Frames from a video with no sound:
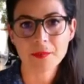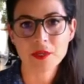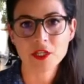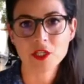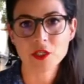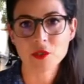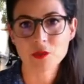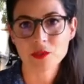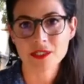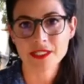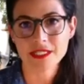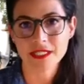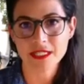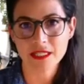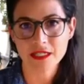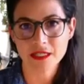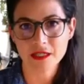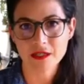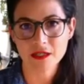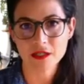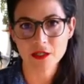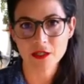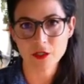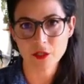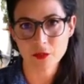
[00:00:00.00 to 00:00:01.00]
using
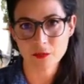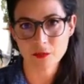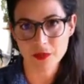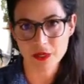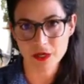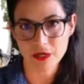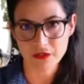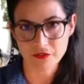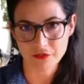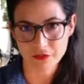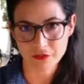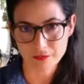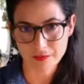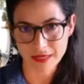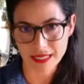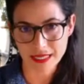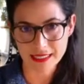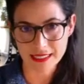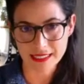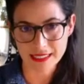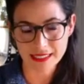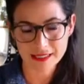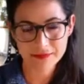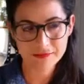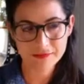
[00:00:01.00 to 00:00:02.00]
your bar from
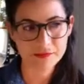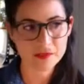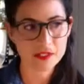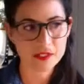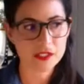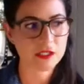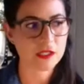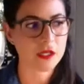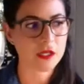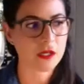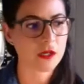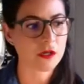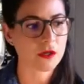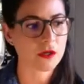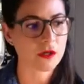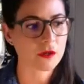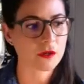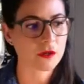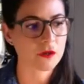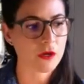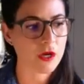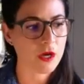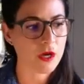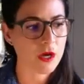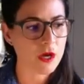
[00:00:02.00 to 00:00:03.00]
ballet.
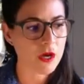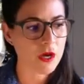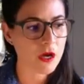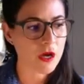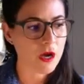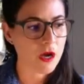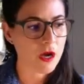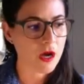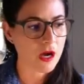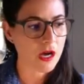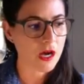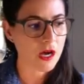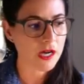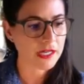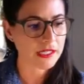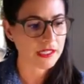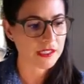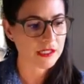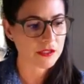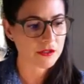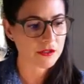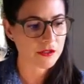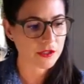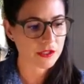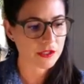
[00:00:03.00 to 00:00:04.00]
So I
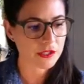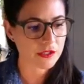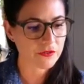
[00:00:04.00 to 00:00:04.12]
started